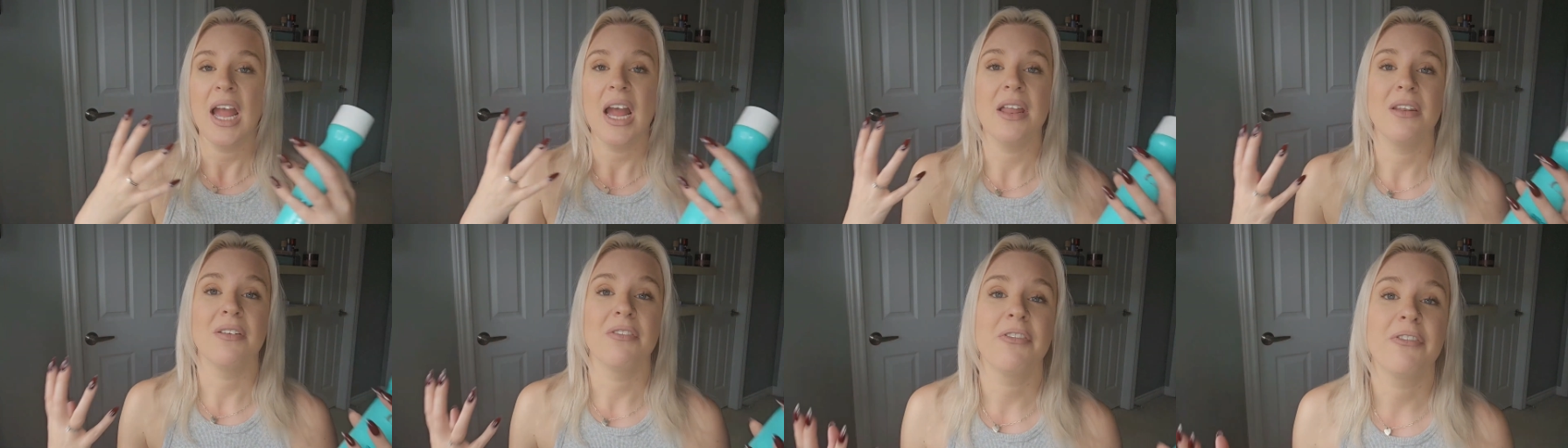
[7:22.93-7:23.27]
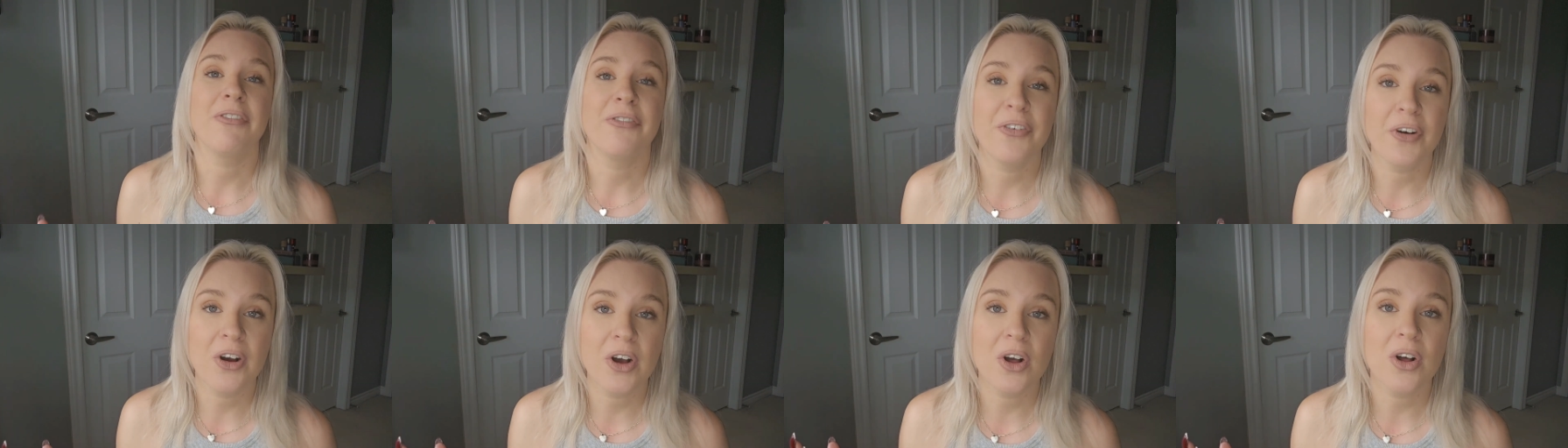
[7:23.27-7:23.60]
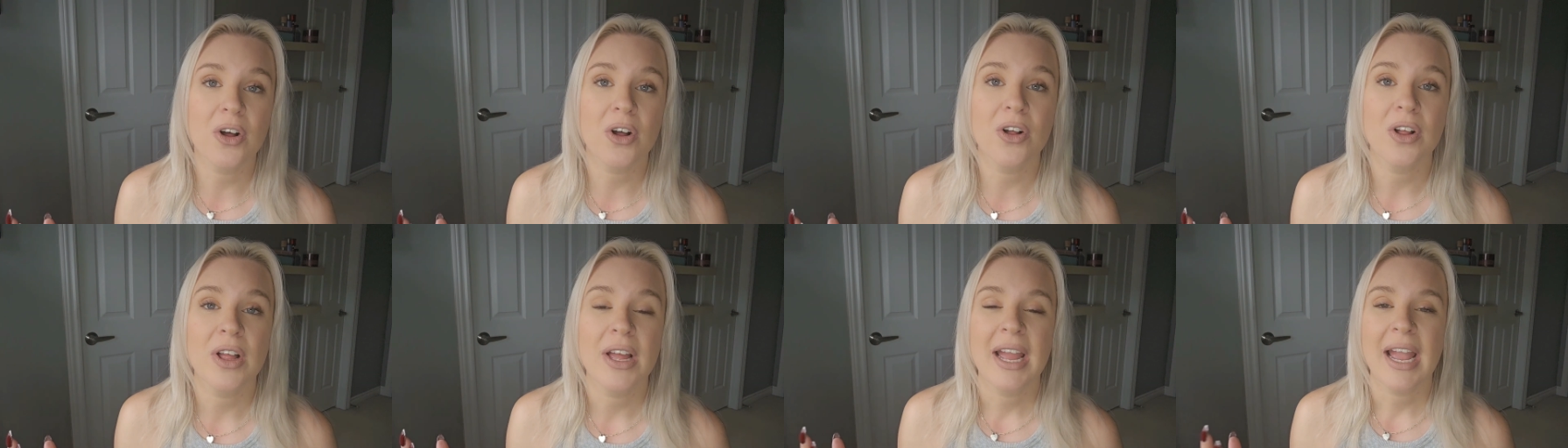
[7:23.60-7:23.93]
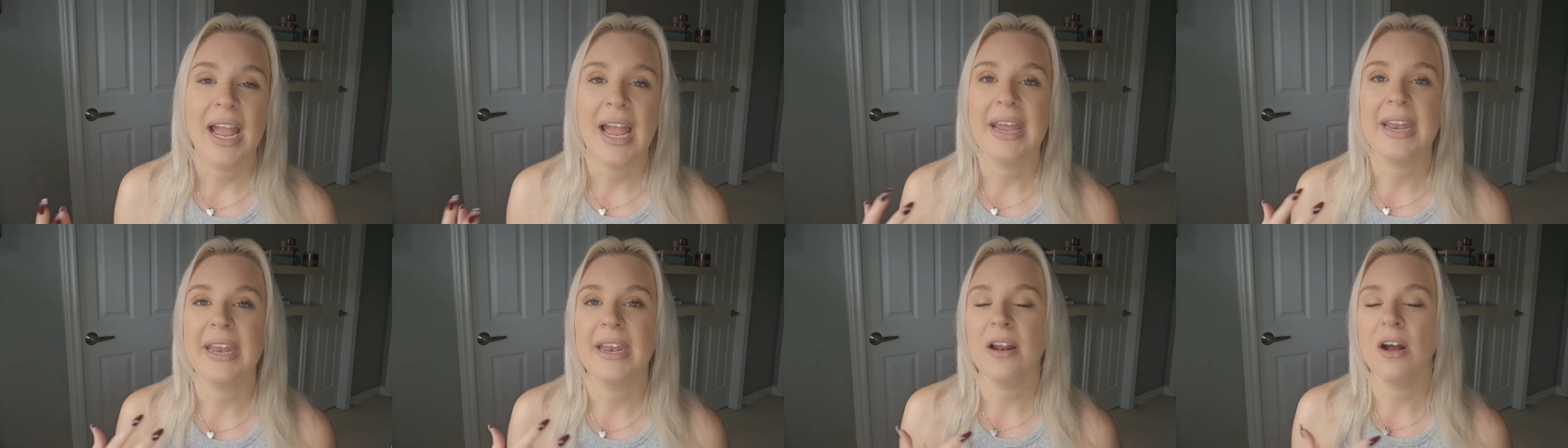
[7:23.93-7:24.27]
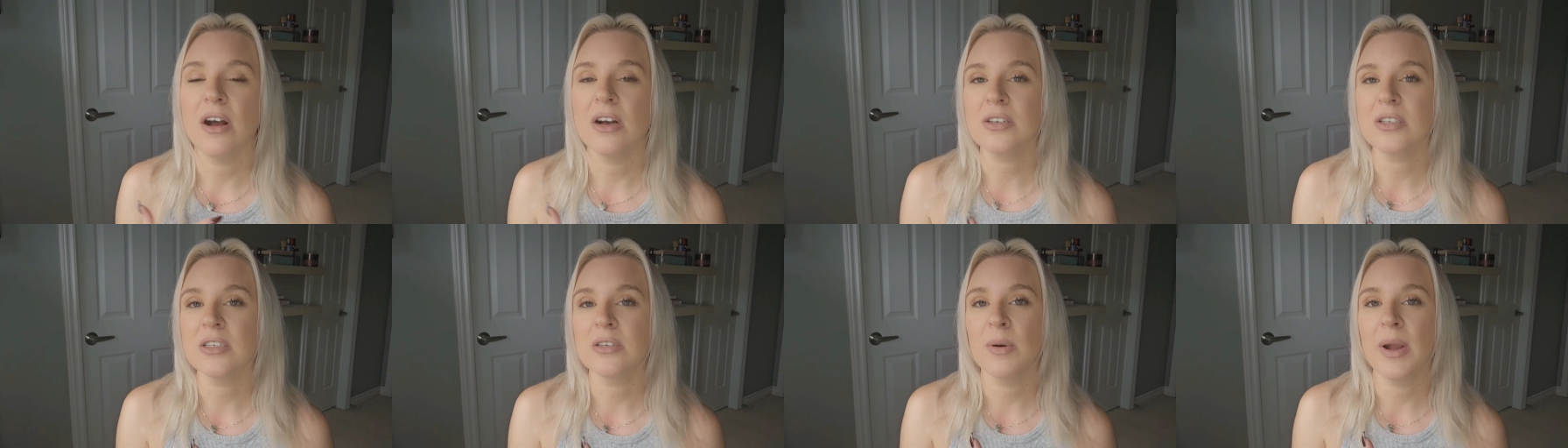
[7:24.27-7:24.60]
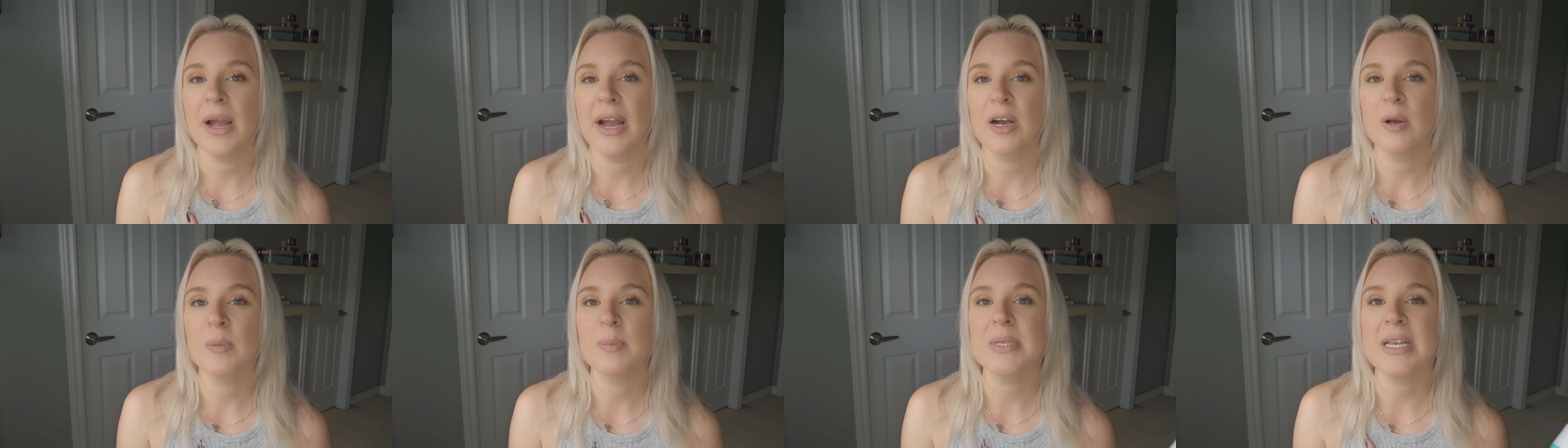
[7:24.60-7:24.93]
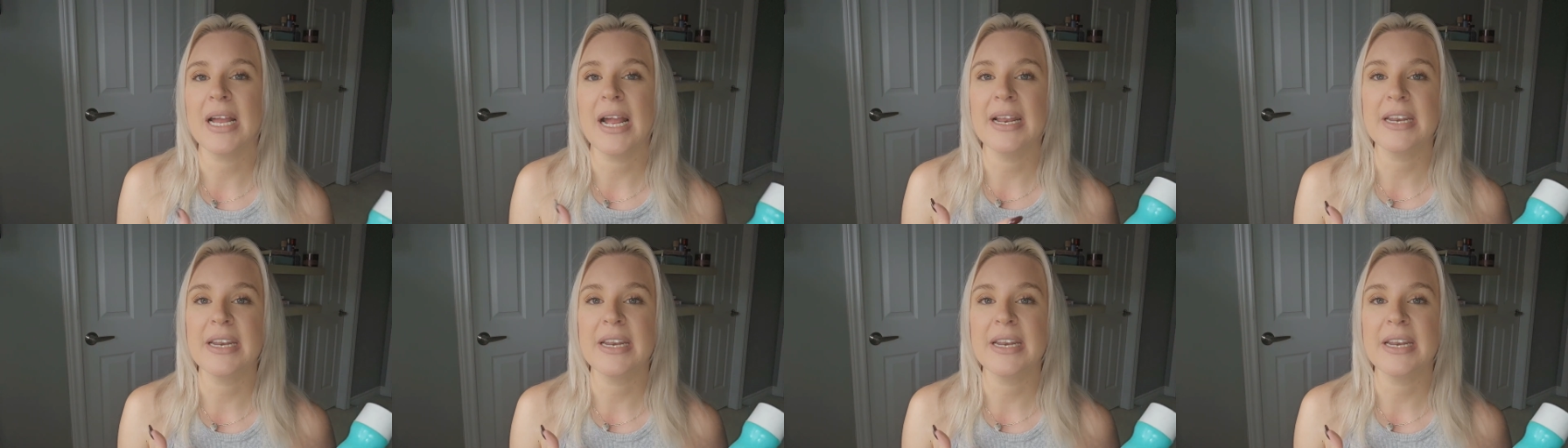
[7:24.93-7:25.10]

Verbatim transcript: and full, and it also helps